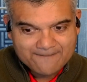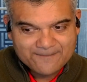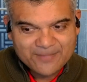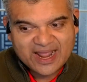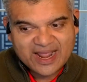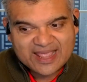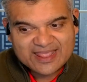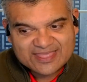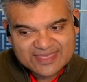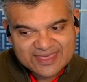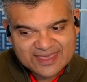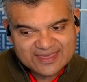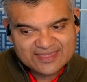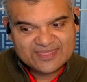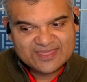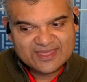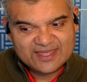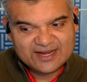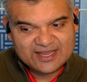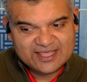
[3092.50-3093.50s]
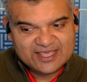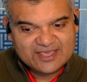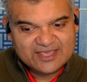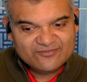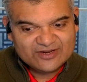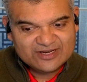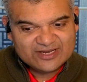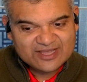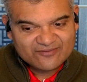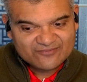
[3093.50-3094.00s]
But I think that
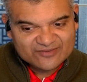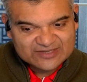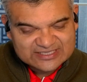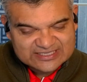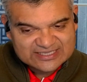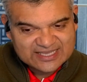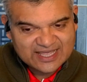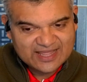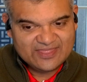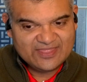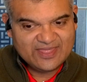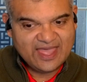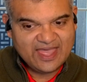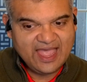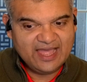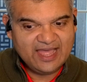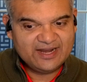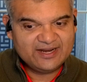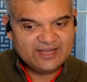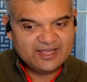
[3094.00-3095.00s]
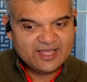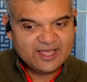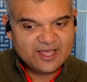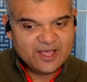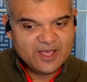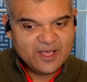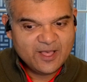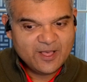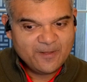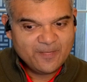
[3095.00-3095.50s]
even having said that,
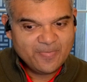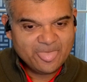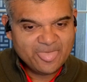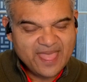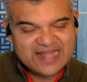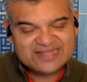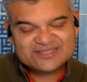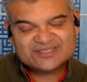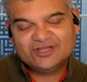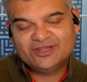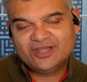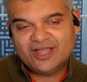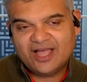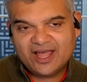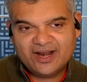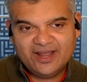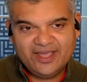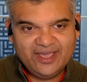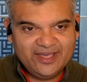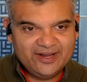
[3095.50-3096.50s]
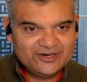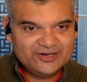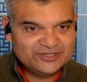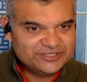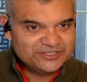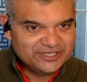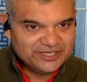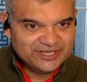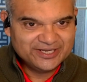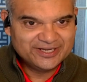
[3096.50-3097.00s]
that's a lot of
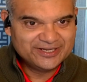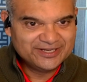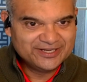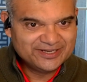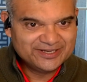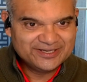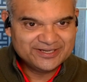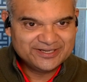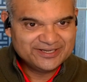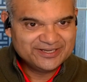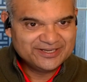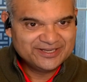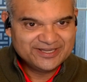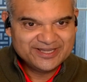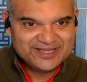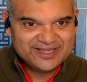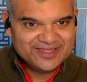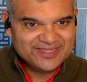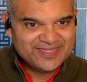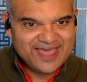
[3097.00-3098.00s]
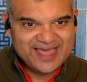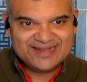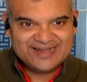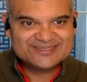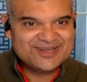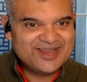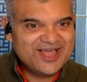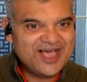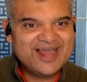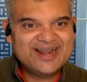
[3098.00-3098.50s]
energy. That
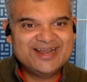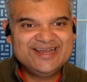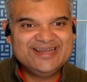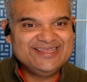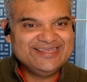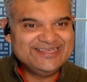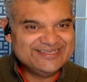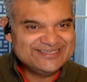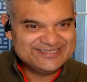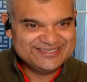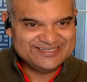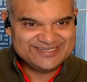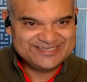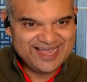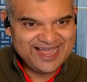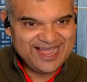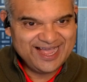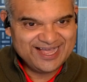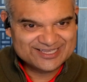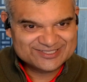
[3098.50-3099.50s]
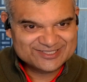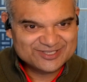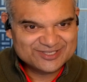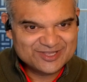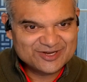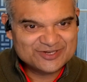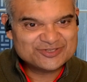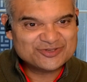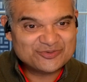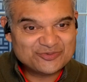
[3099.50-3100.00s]
is not an easy task.
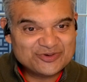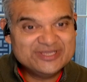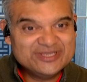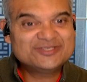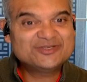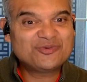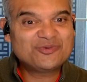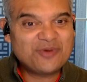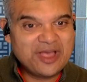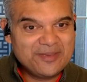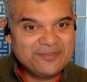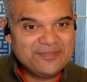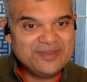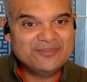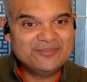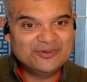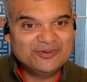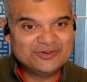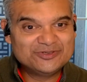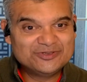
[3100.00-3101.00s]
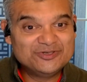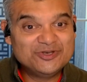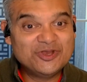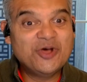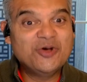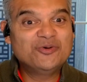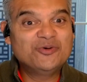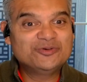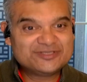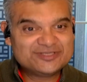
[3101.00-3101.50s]
There's a reason why people
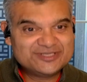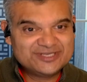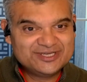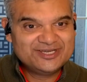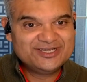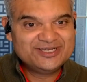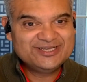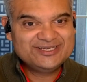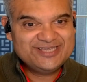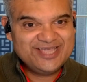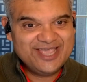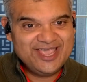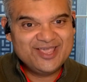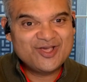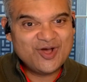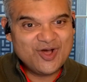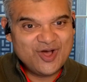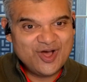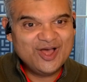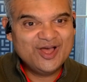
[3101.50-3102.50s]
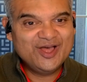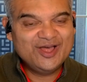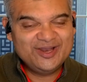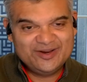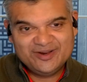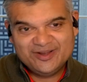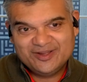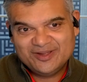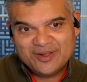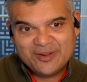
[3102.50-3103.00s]
don't take
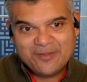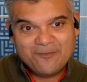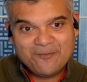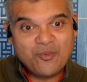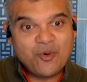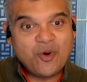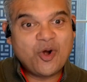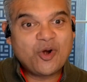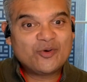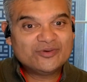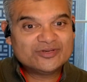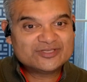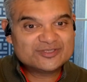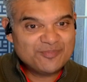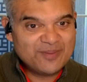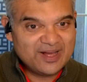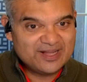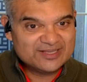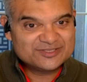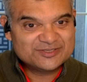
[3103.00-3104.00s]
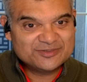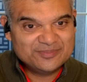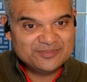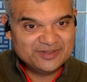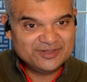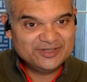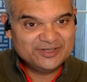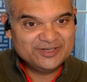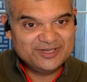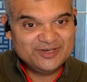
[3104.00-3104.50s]
on more
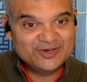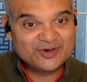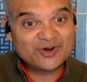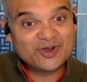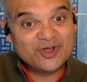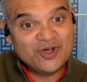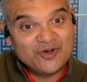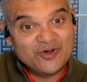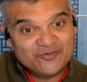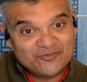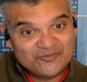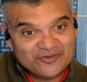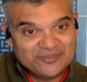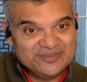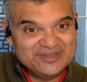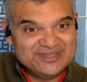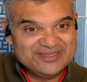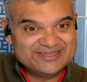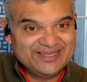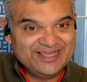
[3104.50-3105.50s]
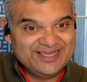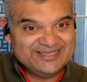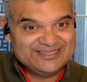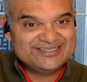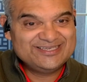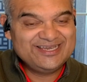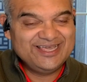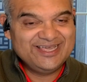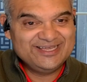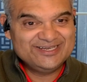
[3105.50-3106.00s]
responsibility or go from these
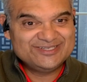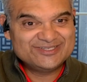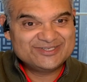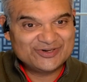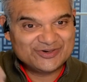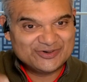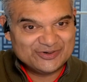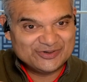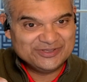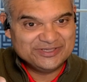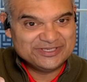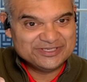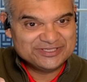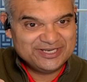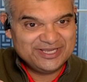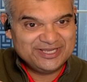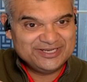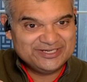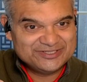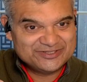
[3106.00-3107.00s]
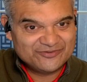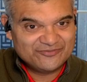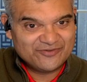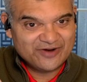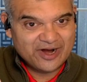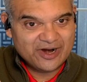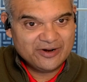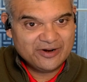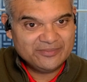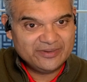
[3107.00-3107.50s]
late stage to early stage
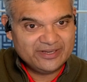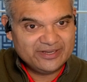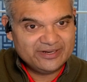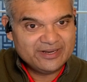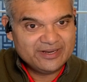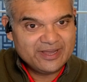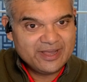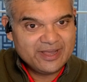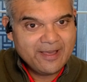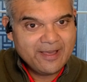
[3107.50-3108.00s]
environment